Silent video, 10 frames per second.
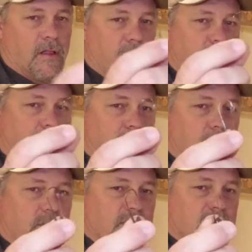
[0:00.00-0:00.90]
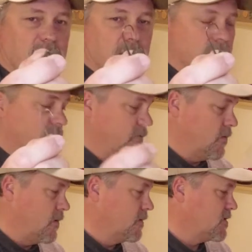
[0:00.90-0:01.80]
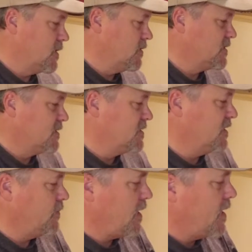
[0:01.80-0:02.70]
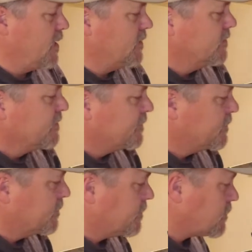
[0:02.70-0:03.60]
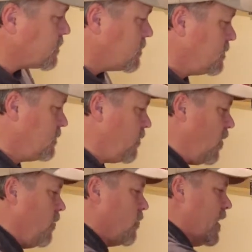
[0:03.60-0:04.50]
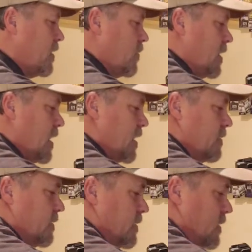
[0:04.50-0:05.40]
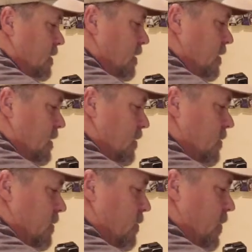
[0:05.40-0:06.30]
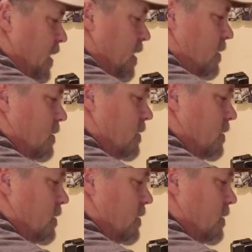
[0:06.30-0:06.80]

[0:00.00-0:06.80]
on the bottom, this is killer for. So it's the Z-Man Rhino Ned. Killer little bait.